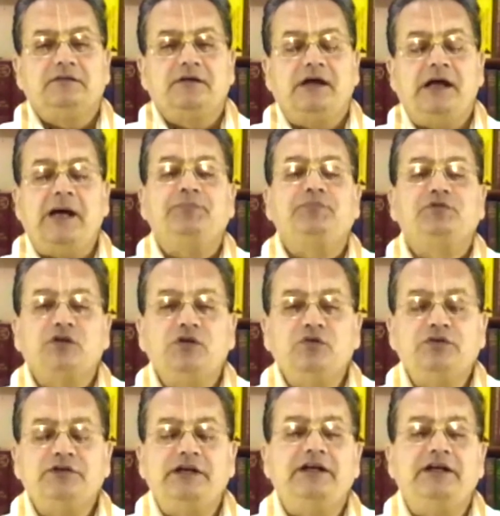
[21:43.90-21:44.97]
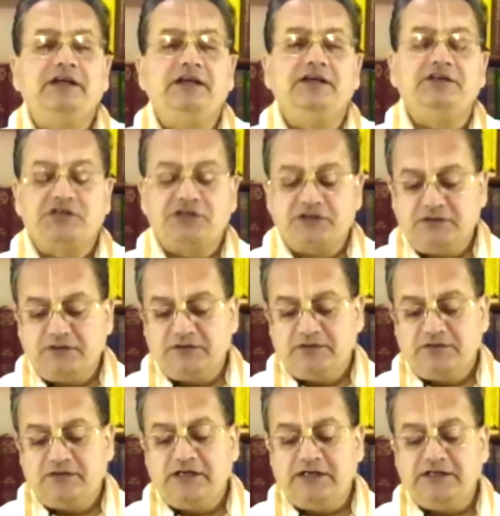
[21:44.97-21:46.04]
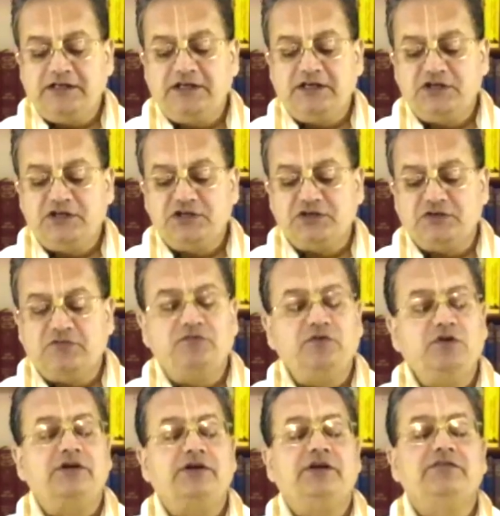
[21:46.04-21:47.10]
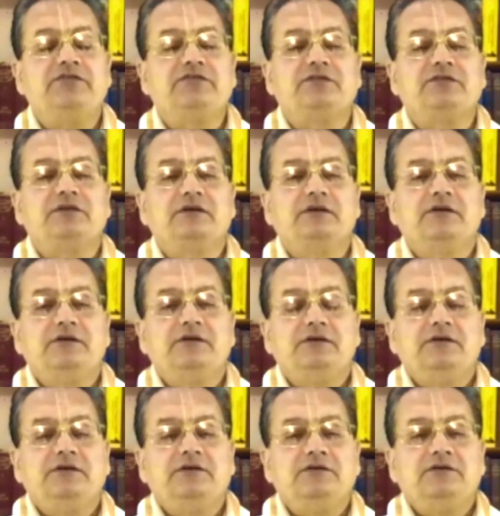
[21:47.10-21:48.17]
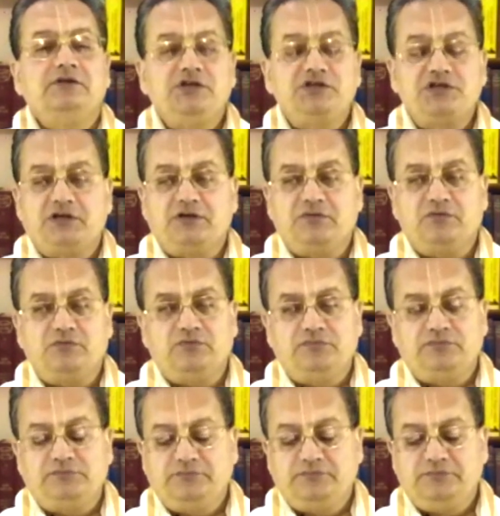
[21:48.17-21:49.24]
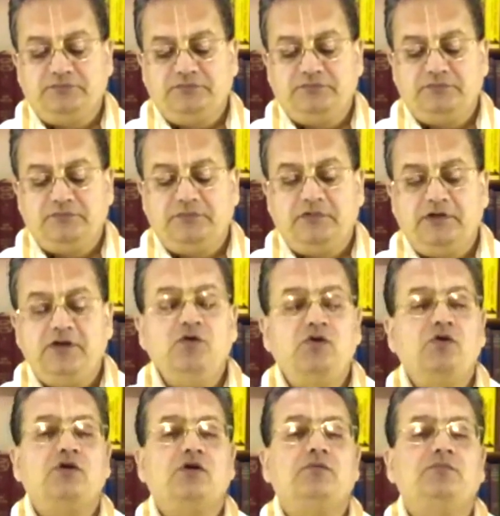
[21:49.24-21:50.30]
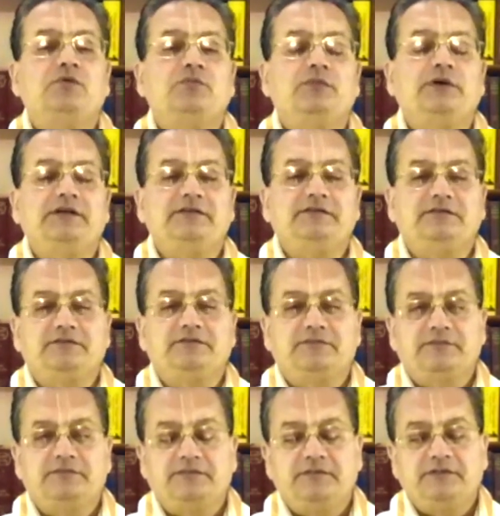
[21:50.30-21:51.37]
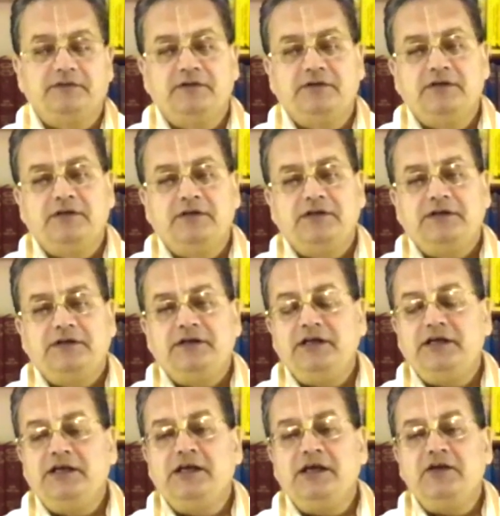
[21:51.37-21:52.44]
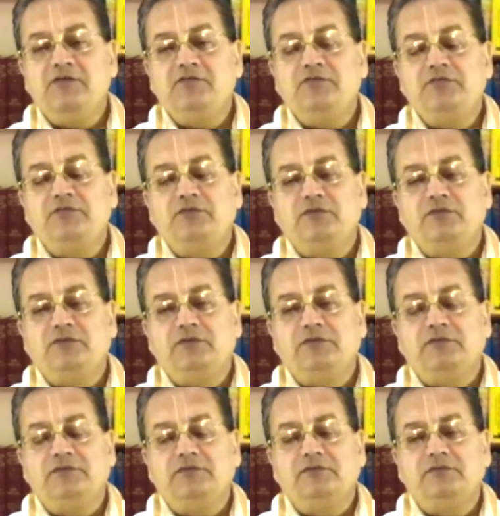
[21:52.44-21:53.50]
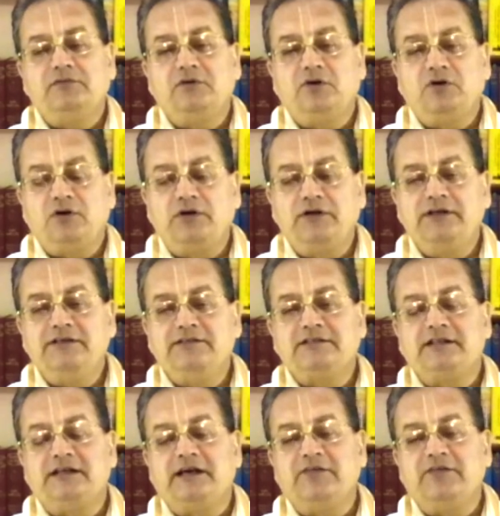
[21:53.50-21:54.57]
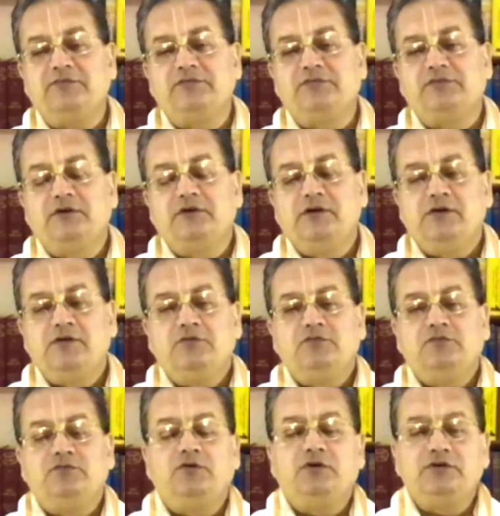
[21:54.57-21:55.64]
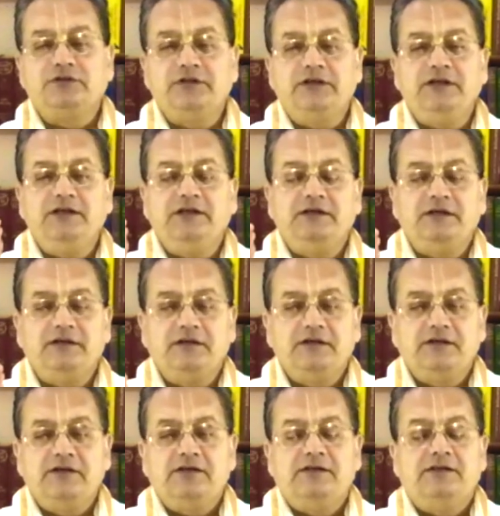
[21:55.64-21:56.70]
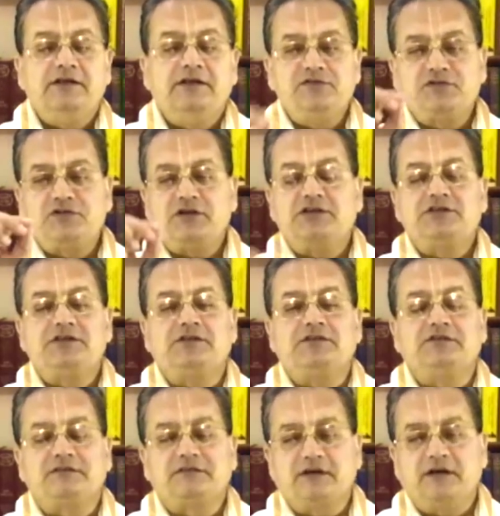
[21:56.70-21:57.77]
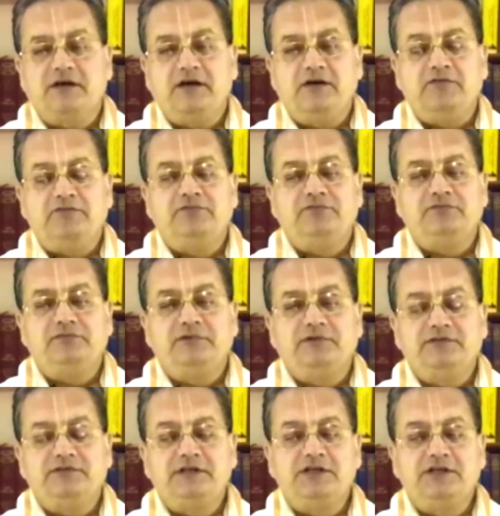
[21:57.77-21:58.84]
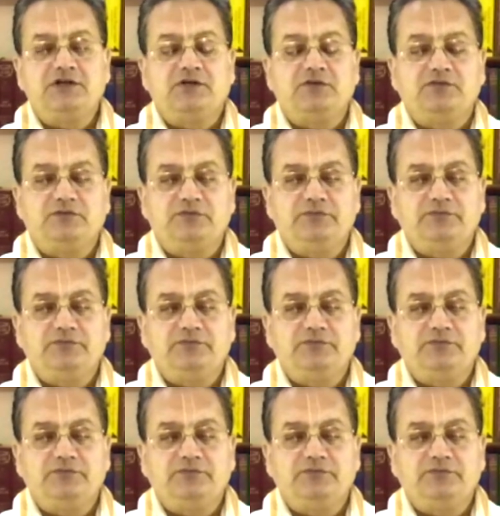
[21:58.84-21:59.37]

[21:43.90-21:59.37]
absolute dedication for his Diksha Guru. No compromise. He gave all his life for the instructions of his Diksha Guru.